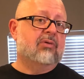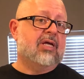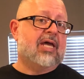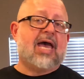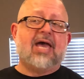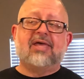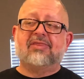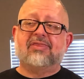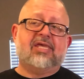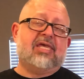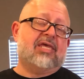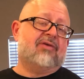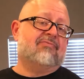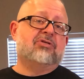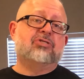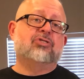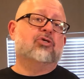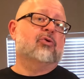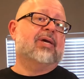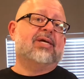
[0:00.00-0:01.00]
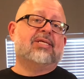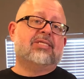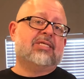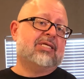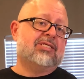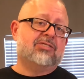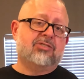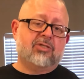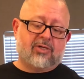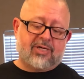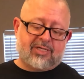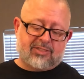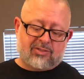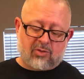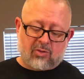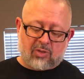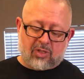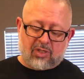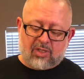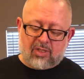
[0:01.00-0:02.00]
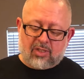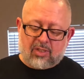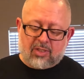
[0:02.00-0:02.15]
I think even 218 is a great score.